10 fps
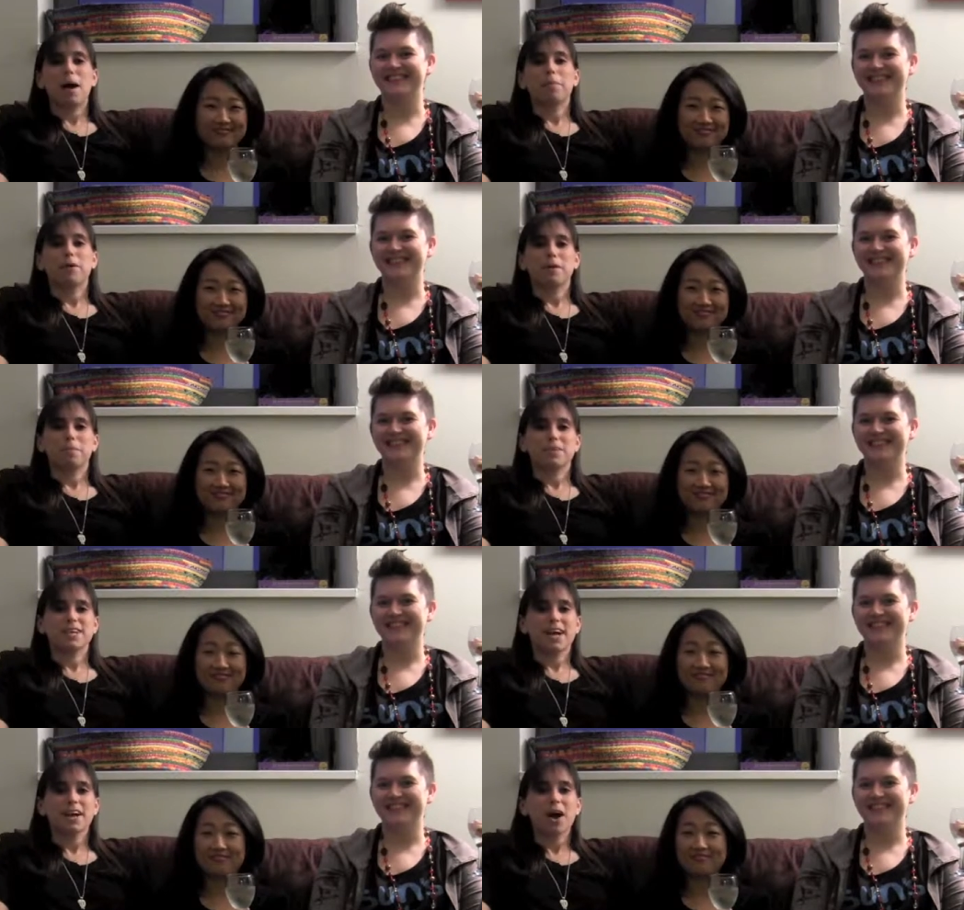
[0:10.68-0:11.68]
Speaker 1: Popcorn and
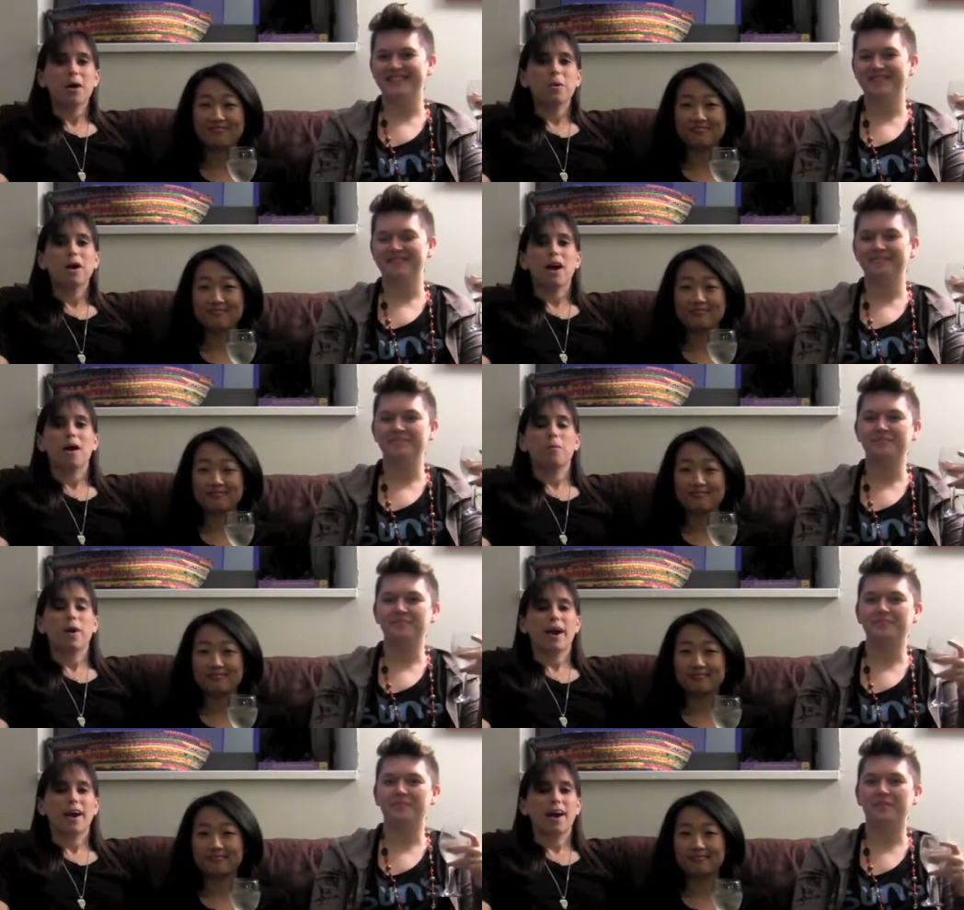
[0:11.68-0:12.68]
Prosecco,
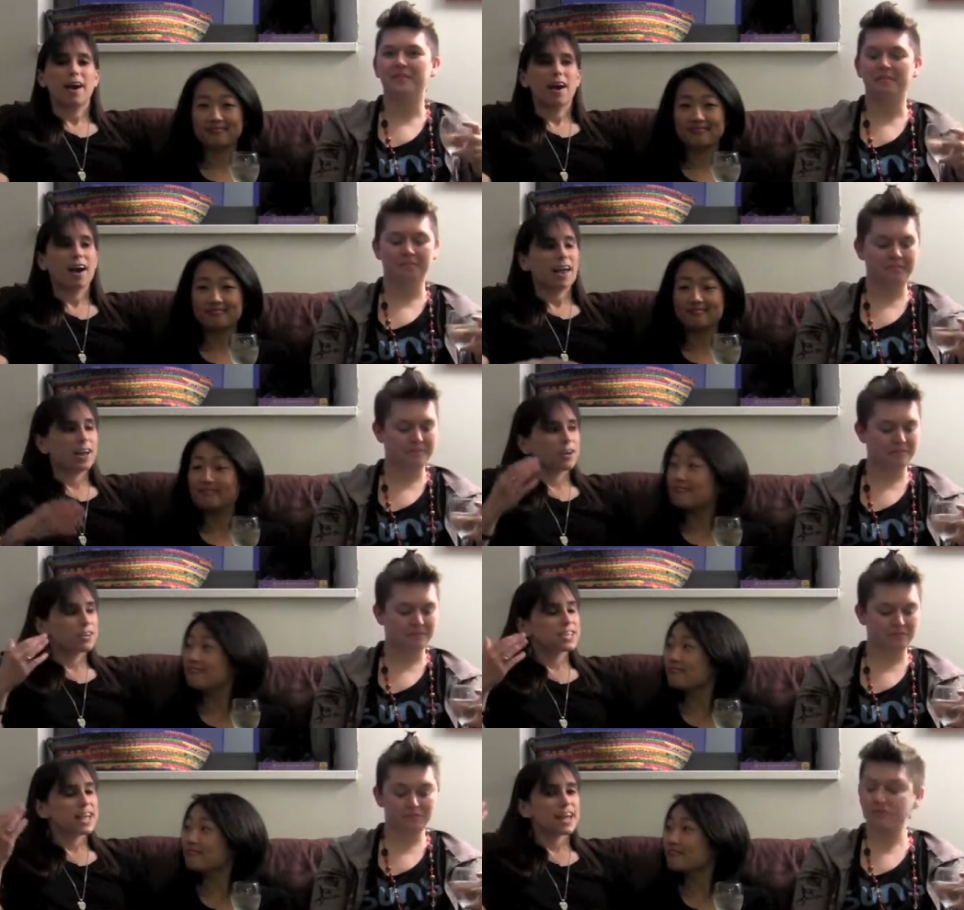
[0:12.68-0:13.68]
where
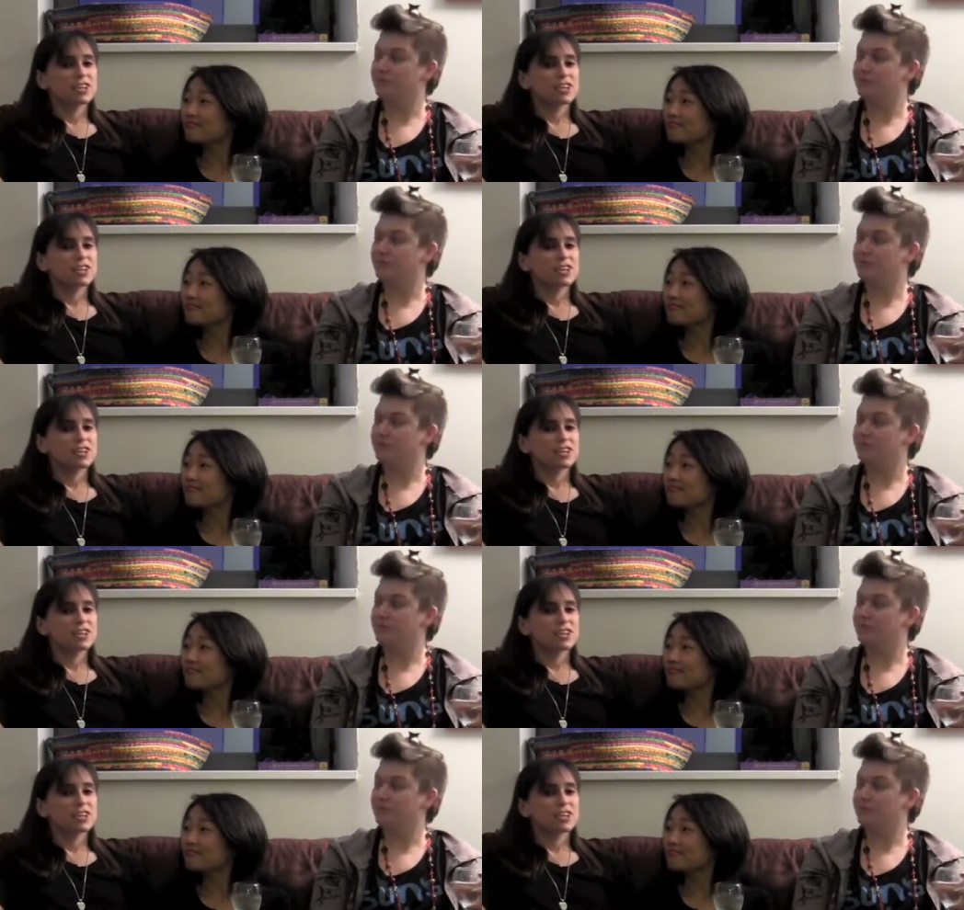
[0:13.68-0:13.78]
Kristy,